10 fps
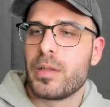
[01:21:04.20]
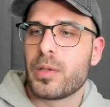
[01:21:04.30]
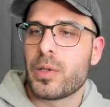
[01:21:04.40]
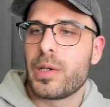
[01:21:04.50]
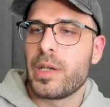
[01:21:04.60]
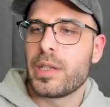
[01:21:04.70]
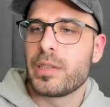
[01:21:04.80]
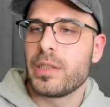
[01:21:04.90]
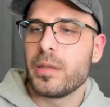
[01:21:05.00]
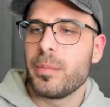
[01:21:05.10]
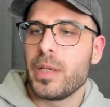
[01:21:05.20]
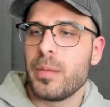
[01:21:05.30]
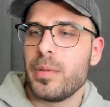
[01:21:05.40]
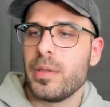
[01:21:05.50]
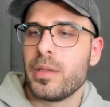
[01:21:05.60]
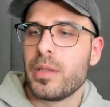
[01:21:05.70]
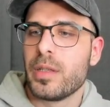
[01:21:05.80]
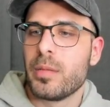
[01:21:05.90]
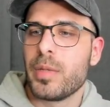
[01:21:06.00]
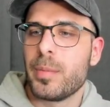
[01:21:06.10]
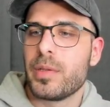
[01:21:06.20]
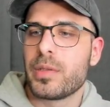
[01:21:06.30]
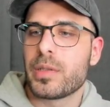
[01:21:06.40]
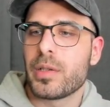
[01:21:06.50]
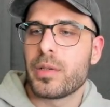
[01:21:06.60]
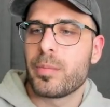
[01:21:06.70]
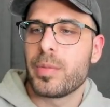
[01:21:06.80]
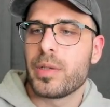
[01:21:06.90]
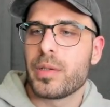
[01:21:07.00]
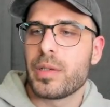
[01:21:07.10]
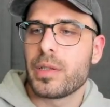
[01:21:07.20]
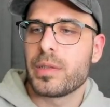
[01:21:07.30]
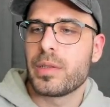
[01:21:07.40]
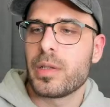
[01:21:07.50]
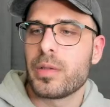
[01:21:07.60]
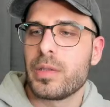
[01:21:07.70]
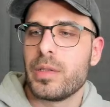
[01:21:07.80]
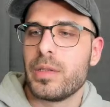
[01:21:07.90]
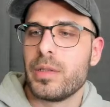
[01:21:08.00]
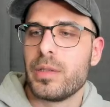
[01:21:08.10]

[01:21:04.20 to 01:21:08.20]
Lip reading: connecting them maybe. Maybe this can be connected down here.